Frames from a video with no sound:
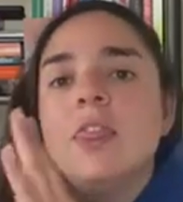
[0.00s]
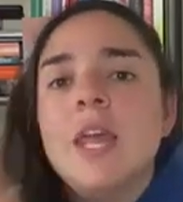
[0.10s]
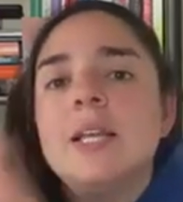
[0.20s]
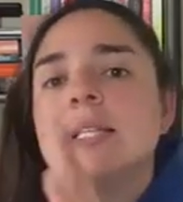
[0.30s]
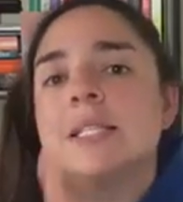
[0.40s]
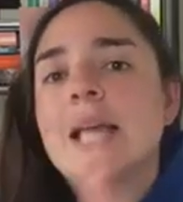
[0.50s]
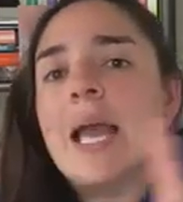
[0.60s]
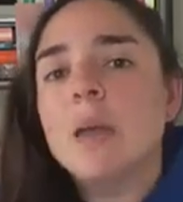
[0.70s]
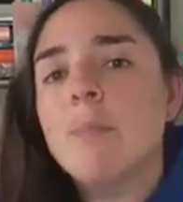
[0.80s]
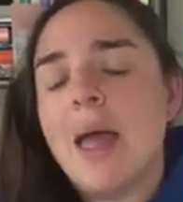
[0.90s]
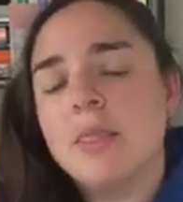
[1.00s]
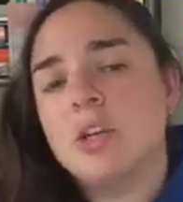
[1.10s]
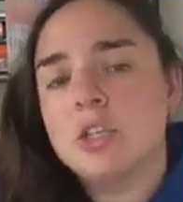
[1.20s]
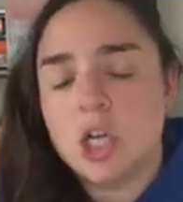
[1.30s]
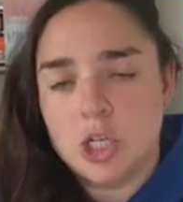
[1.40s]
They segment
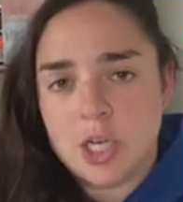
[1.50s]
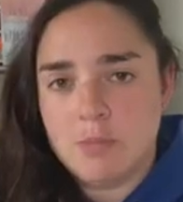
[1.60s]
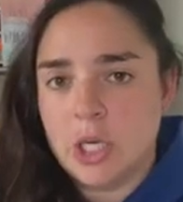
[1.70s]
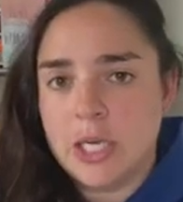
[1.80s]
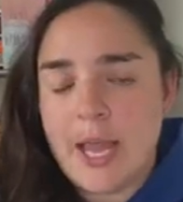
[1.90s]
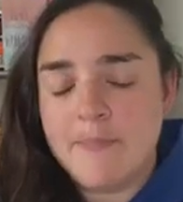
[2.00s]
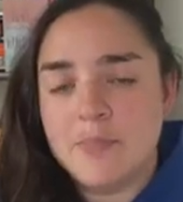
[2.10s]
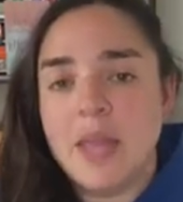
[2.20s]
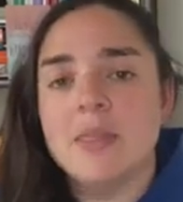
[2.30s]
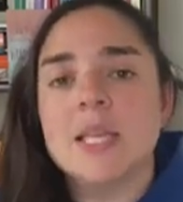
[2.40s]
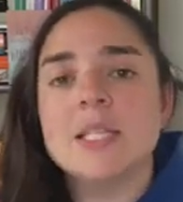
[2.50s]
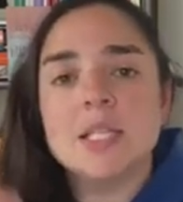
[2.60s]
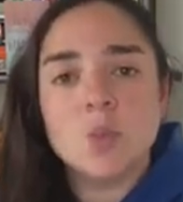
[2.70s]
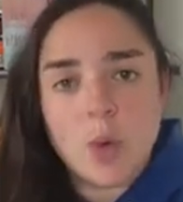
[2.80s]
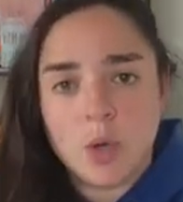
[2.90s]
their target market, and this
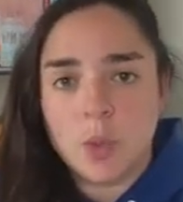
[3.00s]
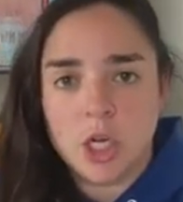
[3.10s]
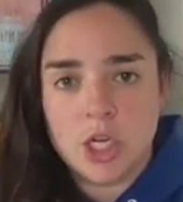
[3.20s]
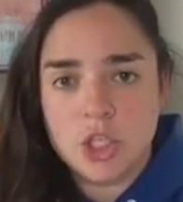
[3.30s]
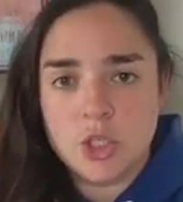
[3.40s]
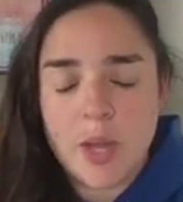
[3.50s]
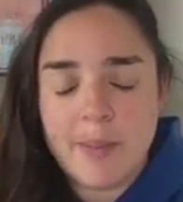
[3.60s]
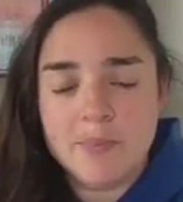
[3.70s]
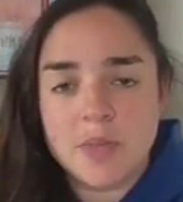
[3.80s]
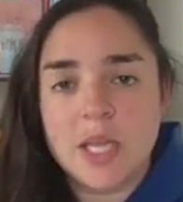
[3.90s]
is where we're going to do it,